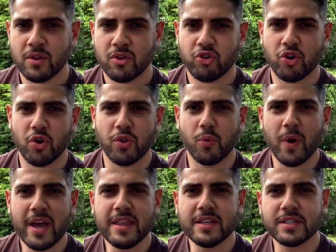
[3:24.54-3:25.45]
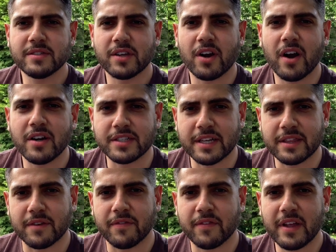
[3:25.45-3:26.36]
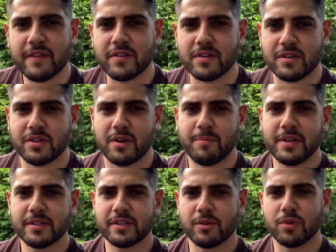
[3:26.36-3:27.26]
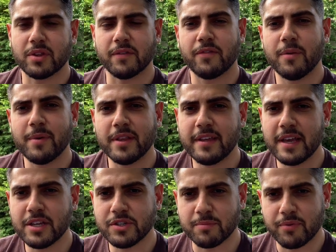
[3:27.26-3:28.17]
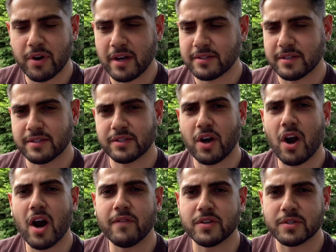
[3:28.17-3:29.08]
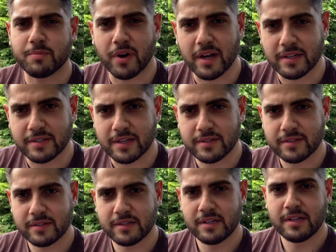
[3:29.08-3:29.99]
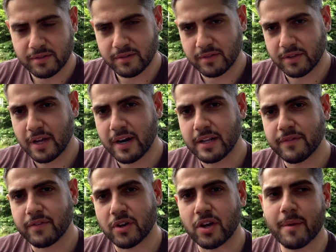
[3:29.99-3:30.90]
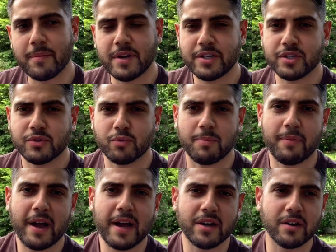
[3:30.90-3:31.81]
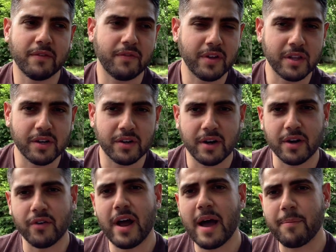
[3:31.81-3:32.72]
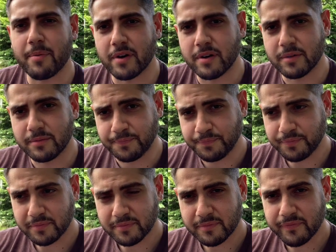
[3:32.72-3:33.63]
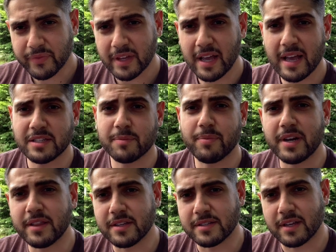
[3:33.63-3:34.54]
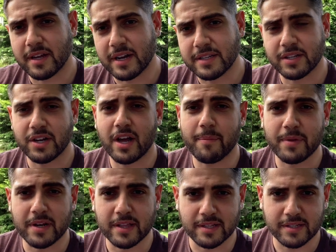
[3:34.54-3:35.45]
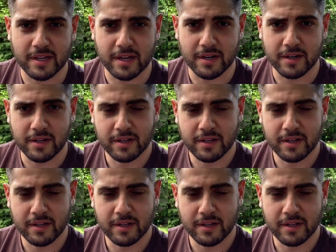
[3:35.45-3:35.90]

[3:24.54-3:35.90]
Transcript: So the way these cigars get their flavors are basically with the fermentation process, the harvest process. A lot of different combinations with binder, filler, and wrapper. Has it been in the sun? Has it not been in the sun?